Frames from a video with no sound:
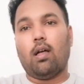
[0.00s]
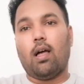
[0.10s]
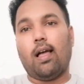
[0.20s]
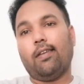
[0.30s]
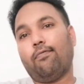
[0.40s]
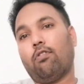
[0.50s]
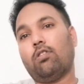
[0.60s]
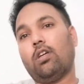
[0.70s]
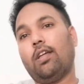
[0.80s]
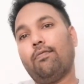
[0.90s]
and for
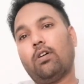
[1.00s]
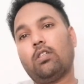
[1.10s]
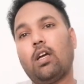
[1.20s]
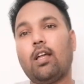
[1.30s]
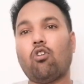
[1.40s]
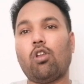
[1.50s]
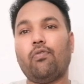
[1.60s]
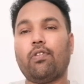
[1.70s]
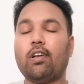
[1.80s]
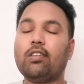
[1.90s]
the inverter and
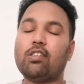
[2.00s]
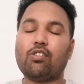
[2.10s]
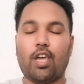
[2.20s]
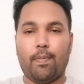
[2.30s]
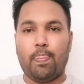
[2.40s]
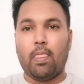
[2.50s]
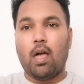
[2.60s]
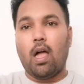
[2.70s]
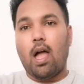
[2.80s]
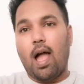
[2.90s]
non-inverter is the same.
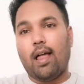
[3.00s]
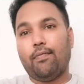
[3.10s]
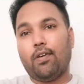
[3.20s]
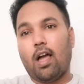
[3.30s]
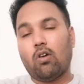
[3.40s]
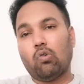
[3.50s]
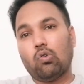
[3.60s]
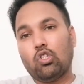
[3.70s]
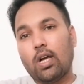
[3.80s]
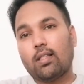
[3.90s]
And we have
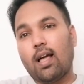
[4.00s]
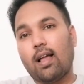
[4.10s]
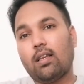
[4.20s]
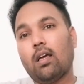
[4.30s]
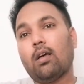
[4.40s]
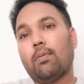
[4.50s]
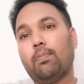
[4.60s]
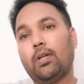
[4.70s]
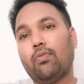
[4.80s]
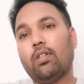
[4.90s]
to check that
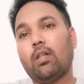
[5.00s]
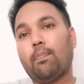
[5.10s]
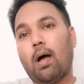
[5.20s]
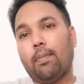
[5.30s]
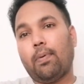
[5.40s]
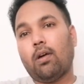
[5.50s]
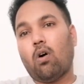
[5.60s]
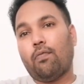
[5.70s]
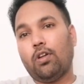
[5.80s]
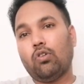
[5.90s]
between the piping
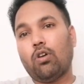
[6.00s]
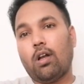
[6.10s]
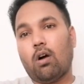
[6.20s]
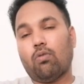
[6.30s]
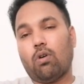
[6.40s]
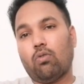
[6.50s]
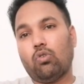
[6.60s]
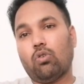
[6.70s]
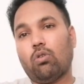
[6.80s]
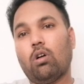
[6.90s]
of indoor and
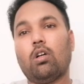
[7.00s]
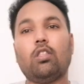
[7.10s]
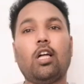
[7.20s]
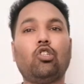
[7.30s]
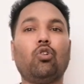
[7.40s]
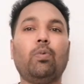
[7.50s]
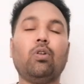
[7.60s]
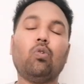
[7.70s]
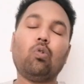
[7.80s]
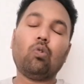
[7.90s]
outdoor there should be
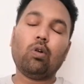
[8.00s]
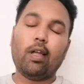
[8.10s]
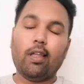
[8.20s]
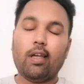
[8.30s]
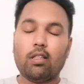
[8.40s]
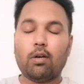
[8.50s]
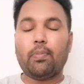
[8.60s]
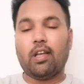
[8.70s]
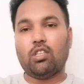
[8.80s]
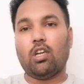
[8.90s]
no any other
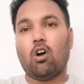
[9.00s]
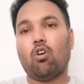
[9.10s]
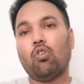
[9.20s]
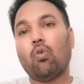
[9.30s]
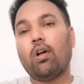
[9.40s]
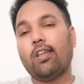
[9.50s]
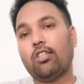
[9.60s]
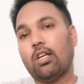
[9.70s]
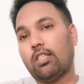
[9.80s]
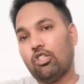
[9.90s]
brazing or no
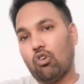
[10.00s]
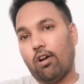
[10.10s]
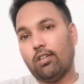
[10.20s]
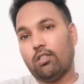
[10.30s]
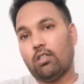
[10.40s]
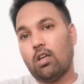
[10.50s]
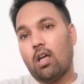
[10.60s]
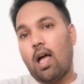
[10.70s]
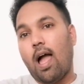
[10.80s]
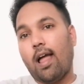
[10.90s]
any other joints,
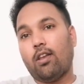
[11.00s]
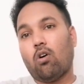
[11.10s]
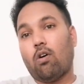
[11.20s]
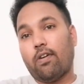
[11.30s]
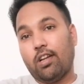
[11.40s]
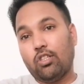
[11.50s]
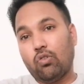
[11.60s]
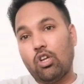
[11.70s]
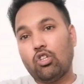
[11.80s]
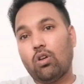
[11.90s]
and our
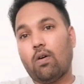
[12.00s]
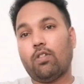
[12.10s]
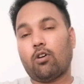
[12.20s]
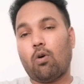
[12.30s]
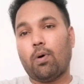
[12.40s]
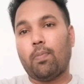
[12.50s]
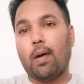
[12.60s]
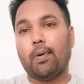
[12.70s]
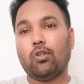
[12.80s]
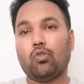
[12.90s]
insulation of the copper
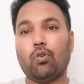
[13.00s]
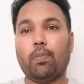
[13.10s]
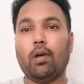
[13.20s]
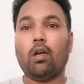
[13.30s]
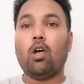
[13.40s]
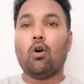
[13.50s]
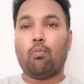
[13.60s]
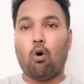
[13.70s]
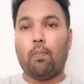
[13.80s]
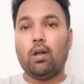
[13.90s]
piping should be
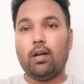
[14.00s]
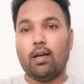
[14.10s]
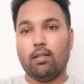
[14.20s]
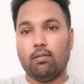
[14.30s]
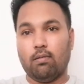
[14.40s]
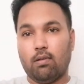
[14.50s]
properly done.